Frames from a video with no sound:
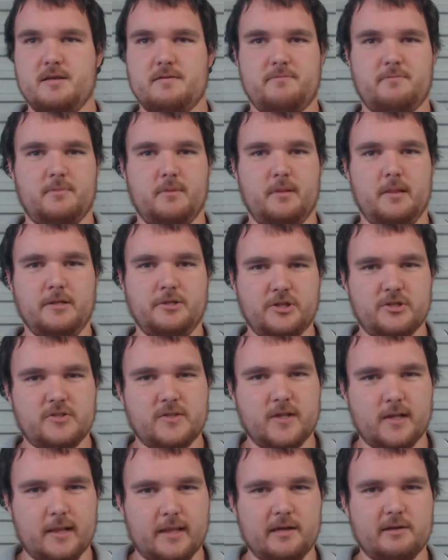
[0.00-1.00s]

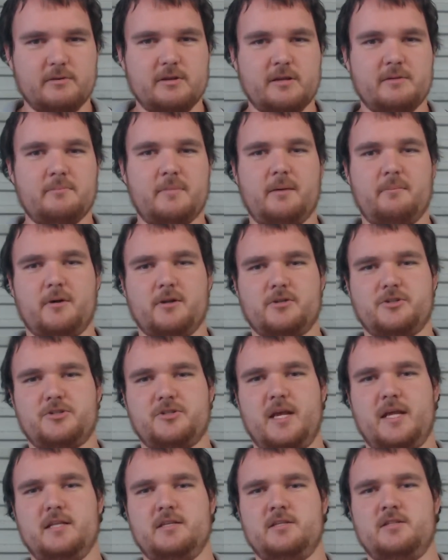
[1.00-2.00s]
logistically it didn't make much
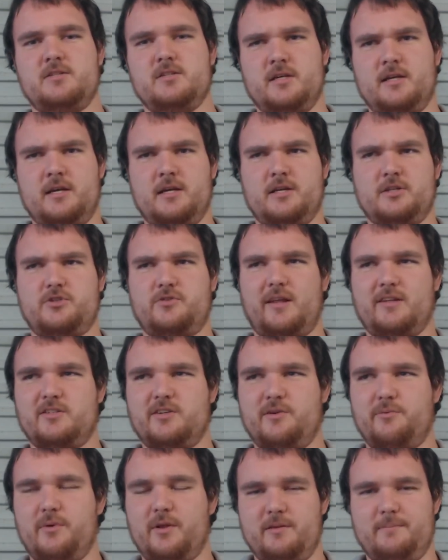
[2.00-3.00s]
sense. Australians
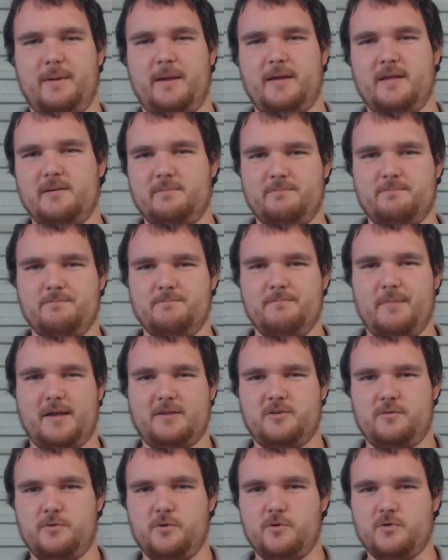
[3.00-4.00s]
didn't really make
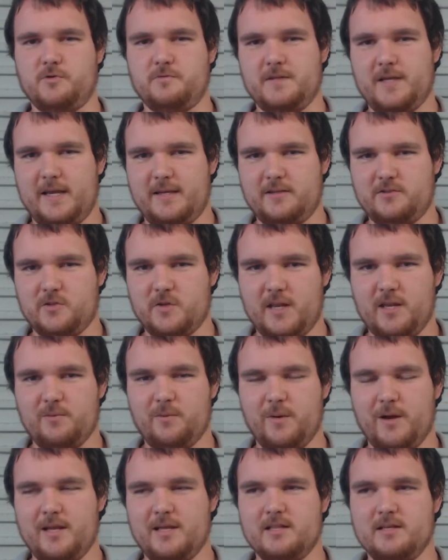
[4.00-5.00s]
massive use of tanks
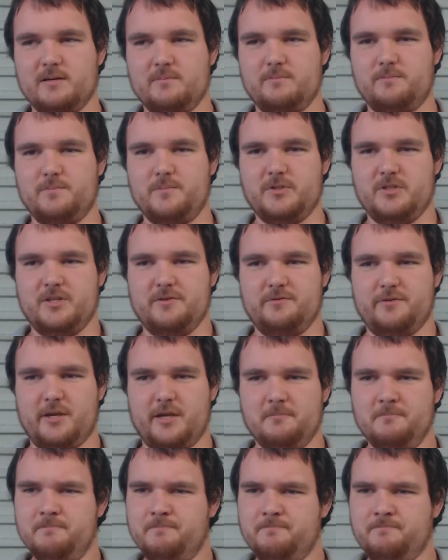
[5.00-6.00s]
anyway in the
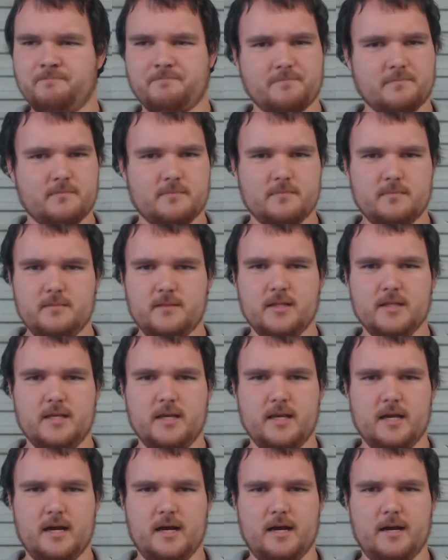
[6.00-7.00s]
Pacific.
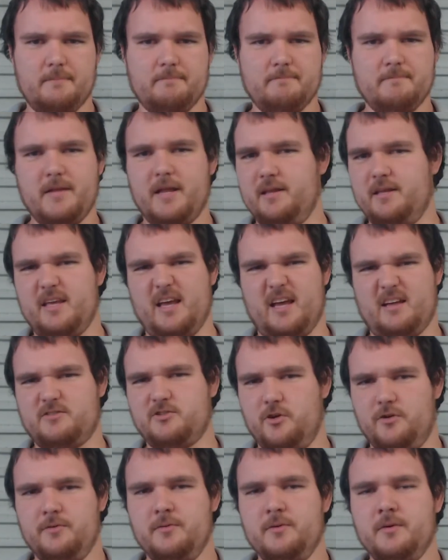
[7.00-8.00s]

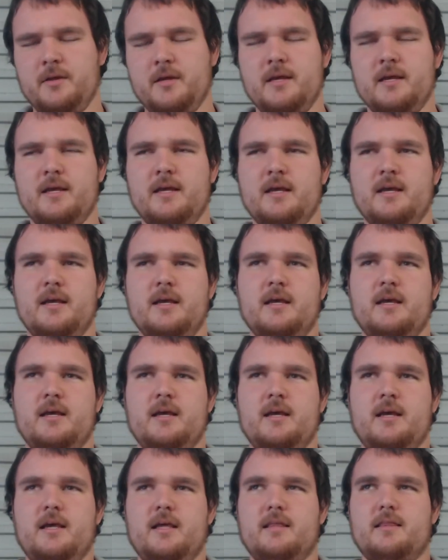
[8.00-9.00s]
So
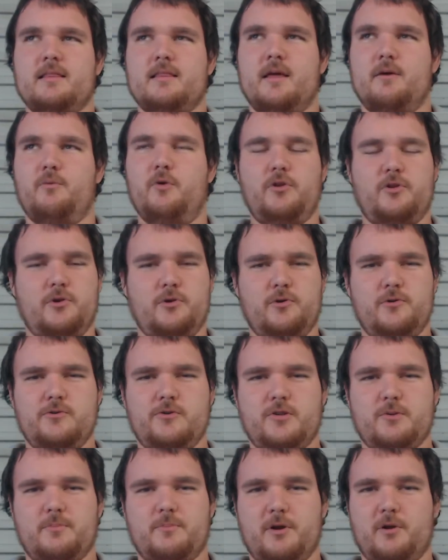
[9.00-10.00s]
they weren't
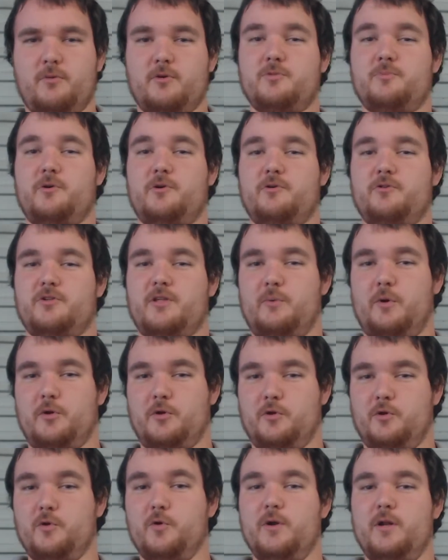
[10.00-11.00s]
used, but it wasn't because they
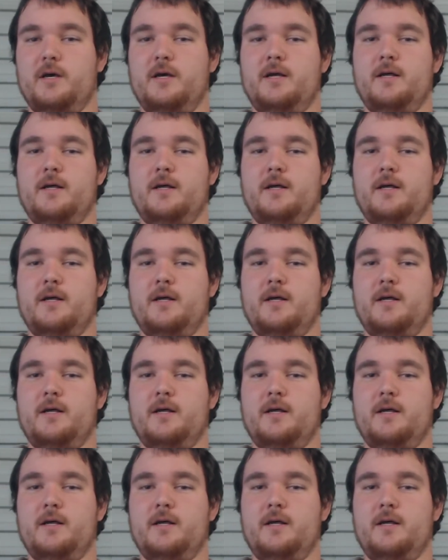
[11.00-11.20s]
weren't good.